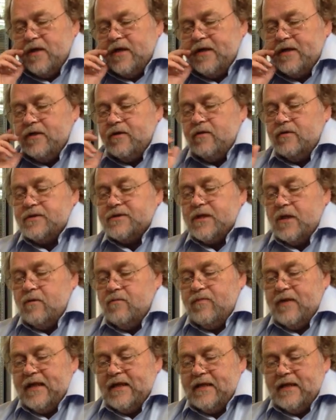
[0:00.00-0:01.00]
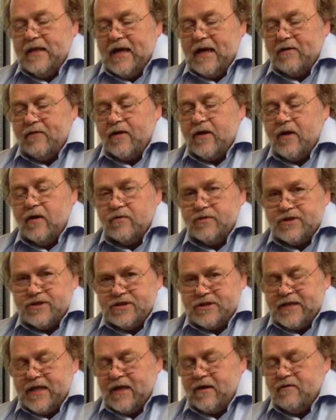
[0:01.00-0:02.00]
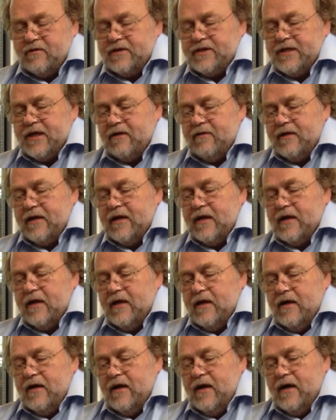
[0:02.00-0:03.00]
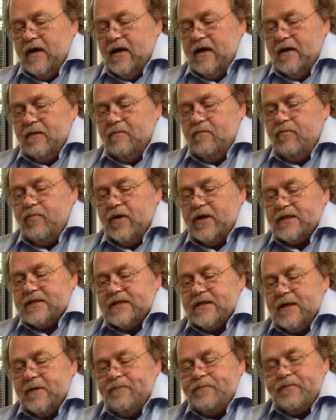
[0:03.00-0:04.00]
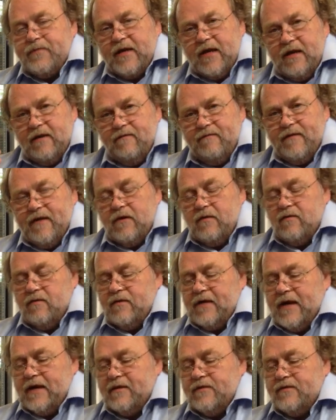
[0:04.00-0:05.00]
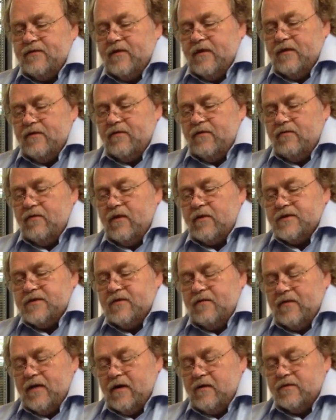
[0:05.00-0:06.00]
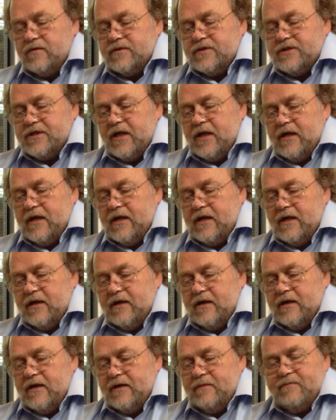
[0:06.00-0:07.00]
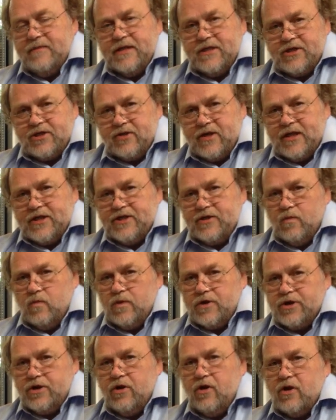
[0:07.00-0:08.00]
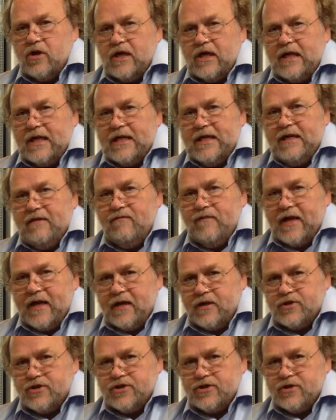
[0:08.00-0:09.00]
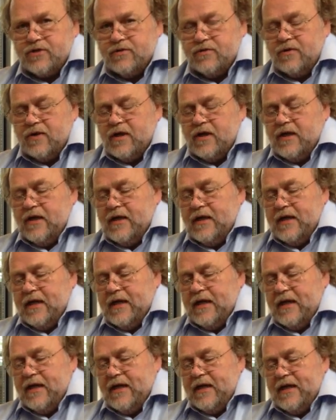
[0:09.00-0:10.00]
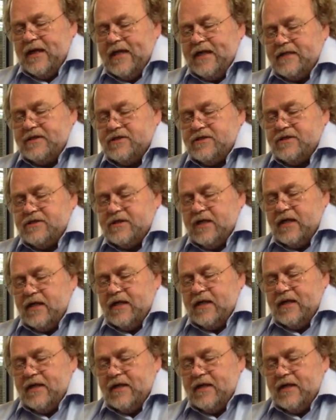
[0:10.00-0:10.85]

and had also been the agriculture secretary, but he felt that the Roosevelt administration was not cleaving to its